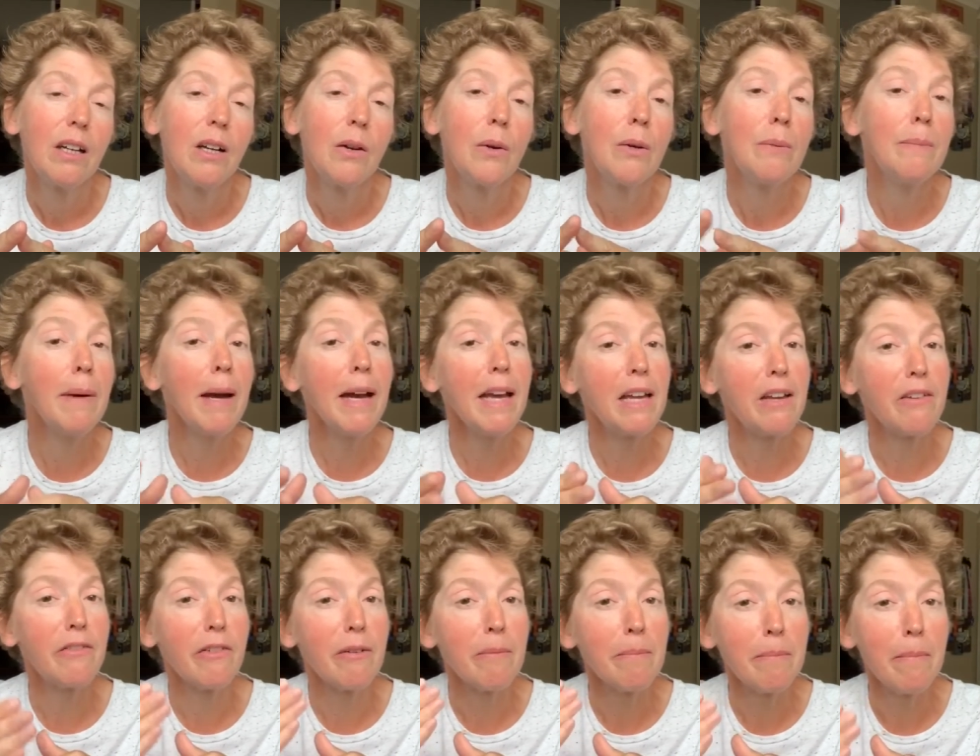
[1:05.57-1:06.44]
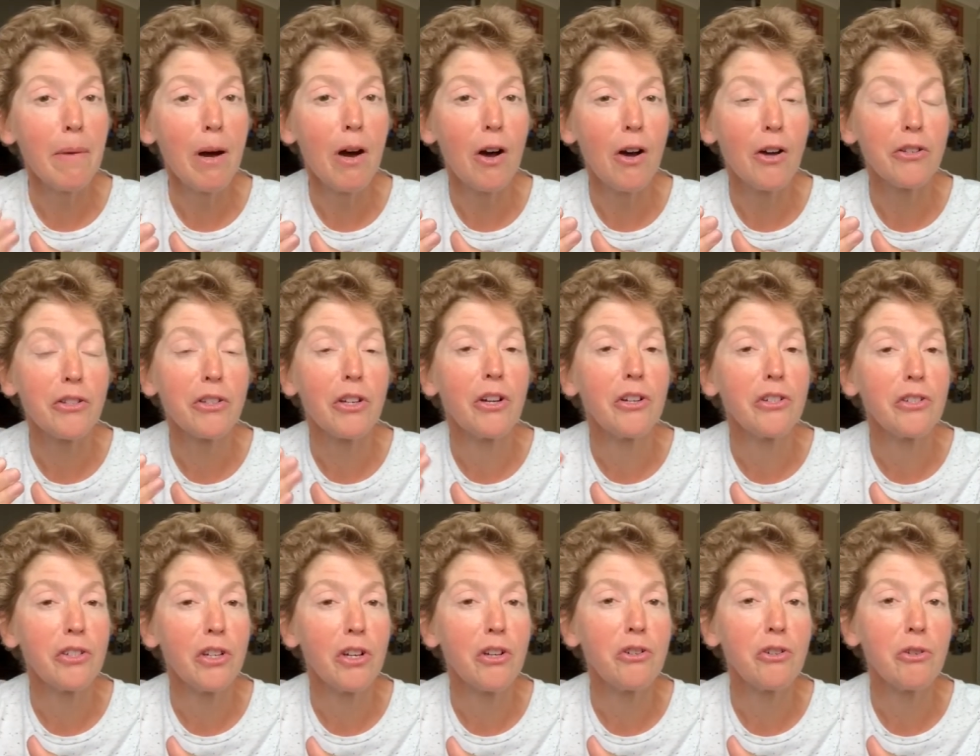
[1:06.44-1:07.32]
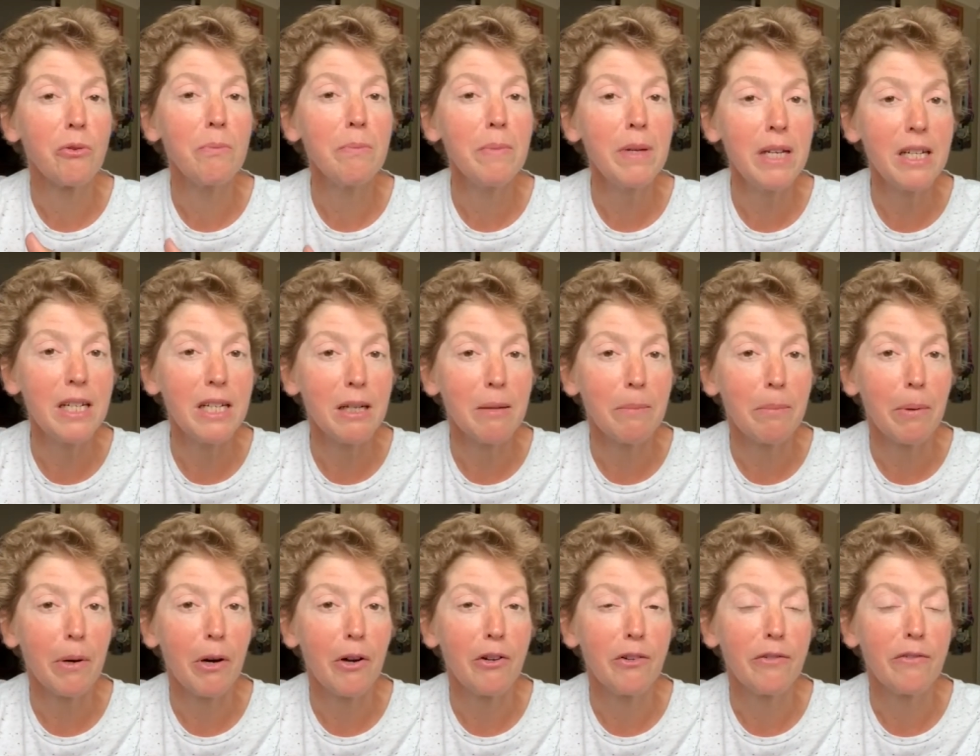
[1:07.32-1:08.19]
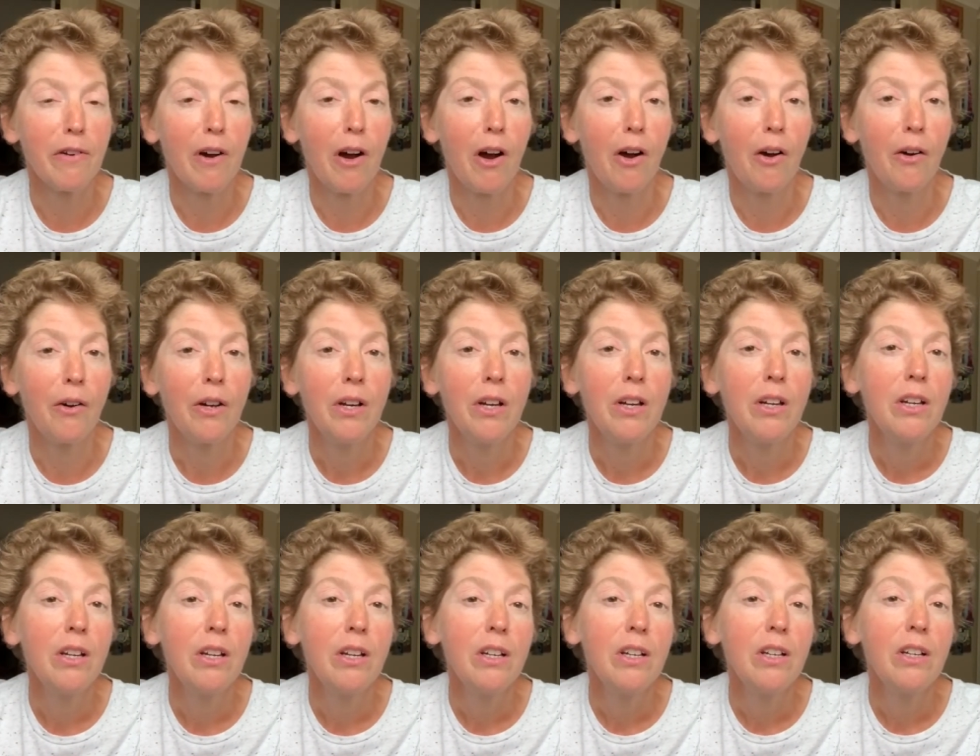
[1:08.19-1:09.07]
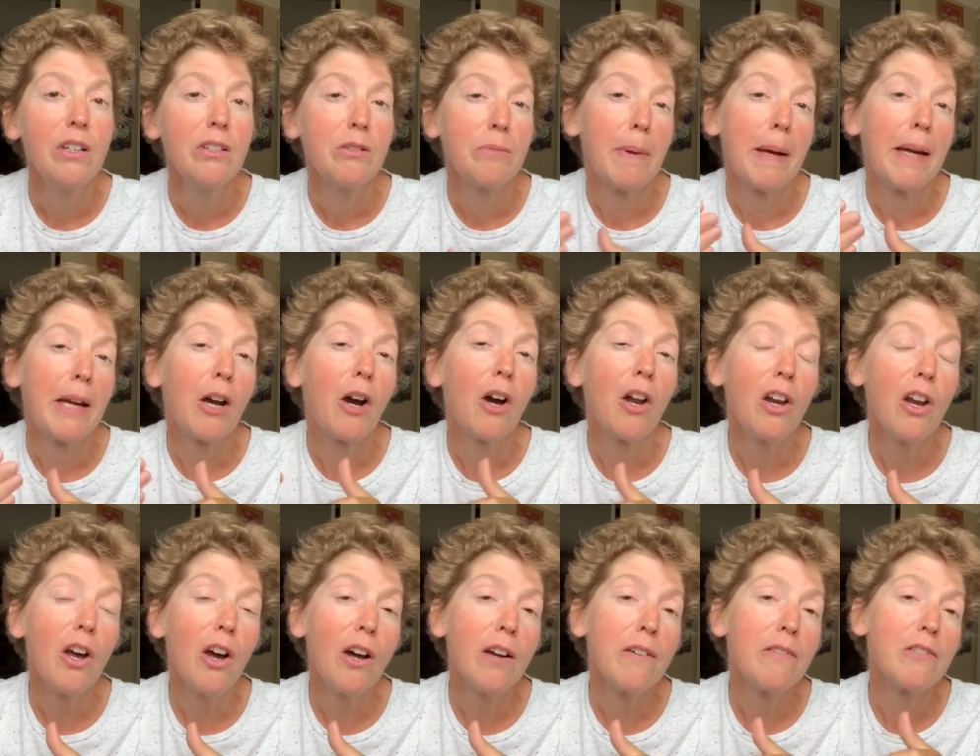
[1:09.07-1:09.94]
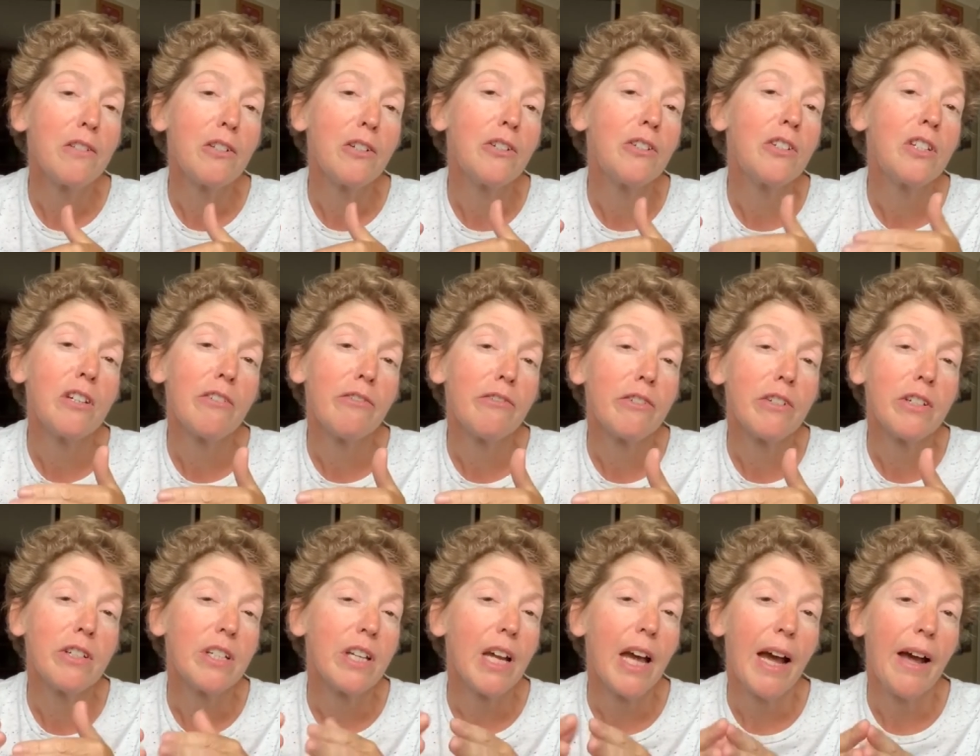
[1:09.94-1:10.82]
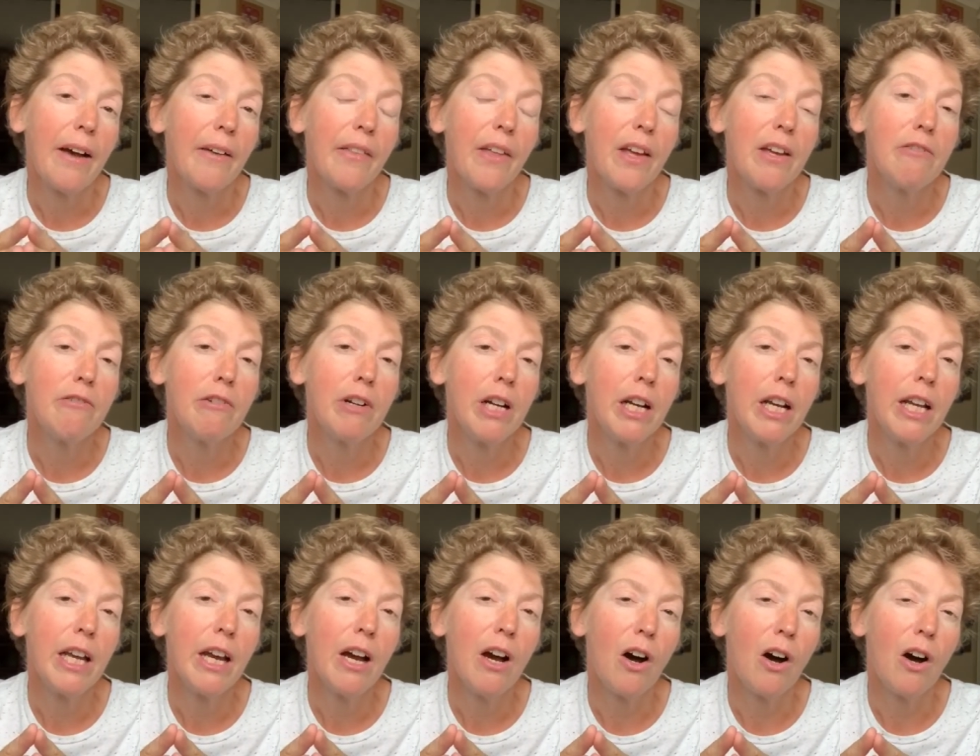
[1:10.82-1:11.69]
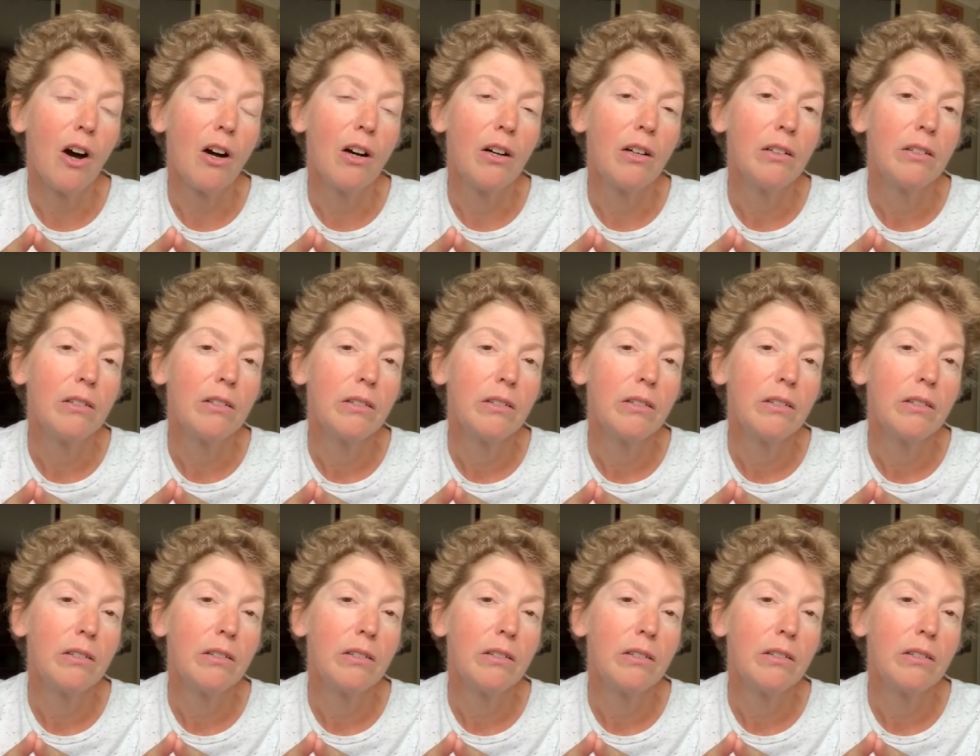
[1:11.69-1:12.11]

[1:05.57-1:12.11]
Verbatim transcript: We may even mask our social media profile to make our lives look different to how they really are.